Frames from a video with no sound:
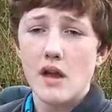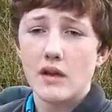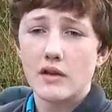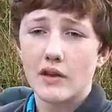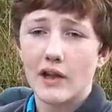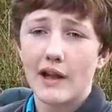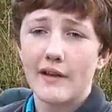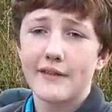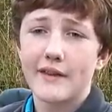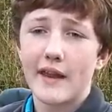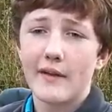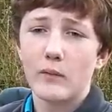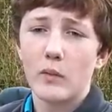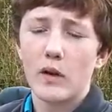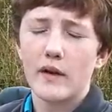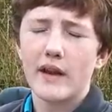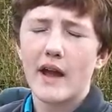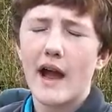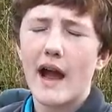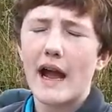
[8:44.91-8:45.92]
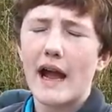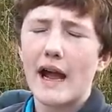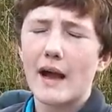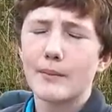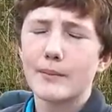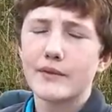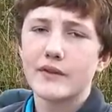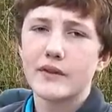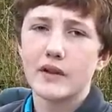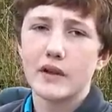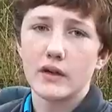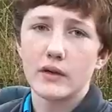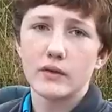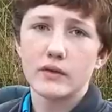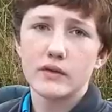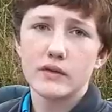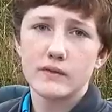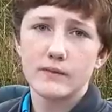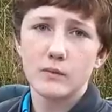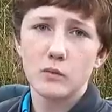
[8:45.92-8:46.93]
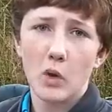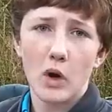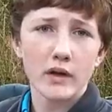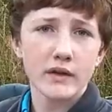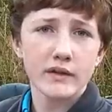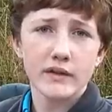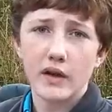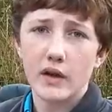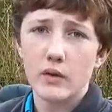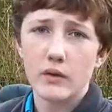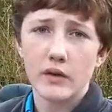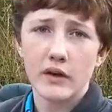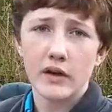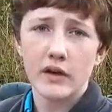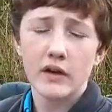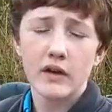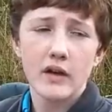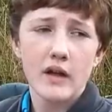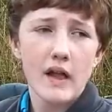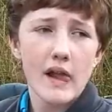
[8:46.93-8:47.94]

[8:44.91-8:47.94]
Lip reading: and the left hand one, absolute one-toner,